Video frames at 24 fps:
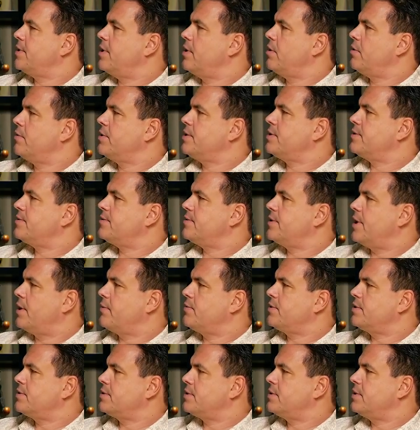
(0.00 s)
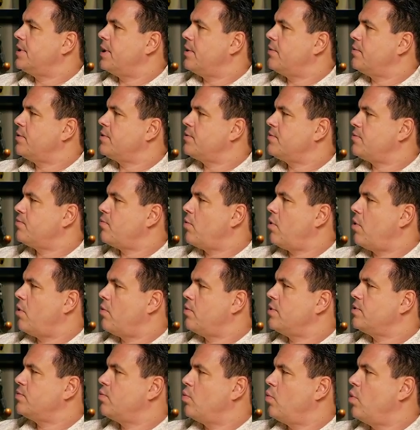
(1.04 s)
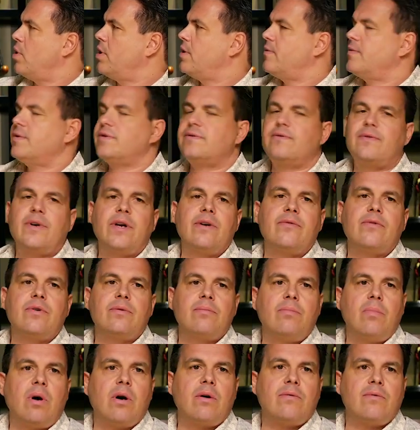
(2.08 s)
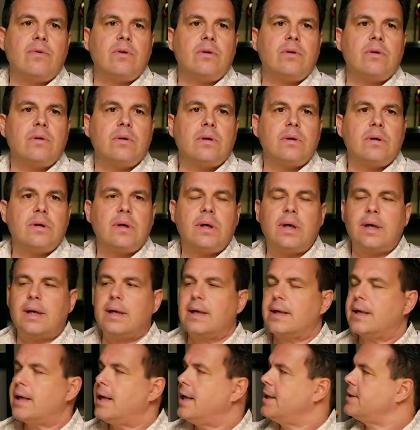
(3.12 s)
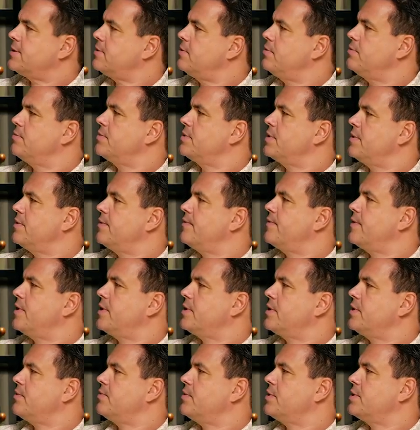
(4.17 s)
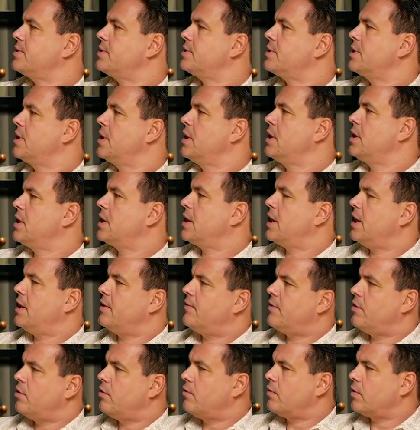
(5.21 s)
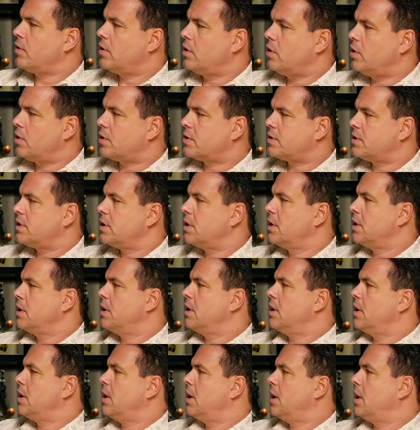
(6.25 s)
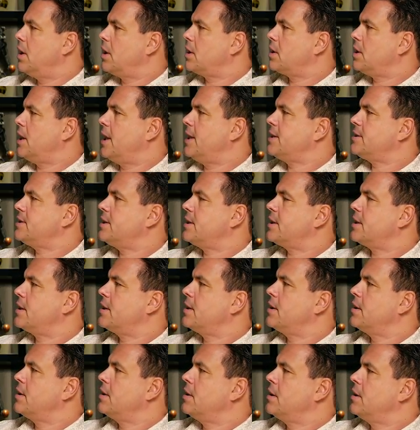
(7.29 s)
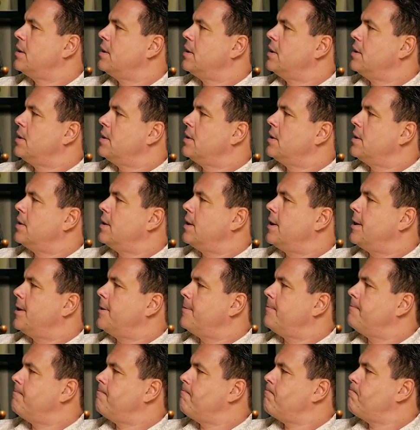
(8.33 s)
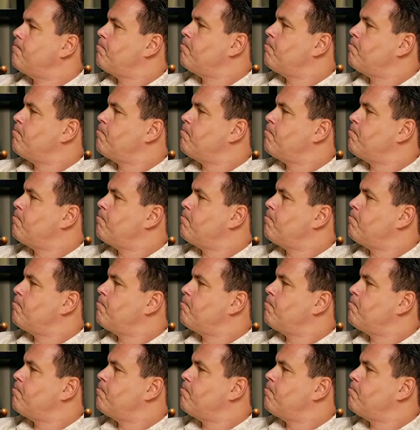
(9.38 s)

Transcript: He always that was that was always one of his favorite Marvel uh, costumes, and he felt it was kind of an overlooked uh, classic um,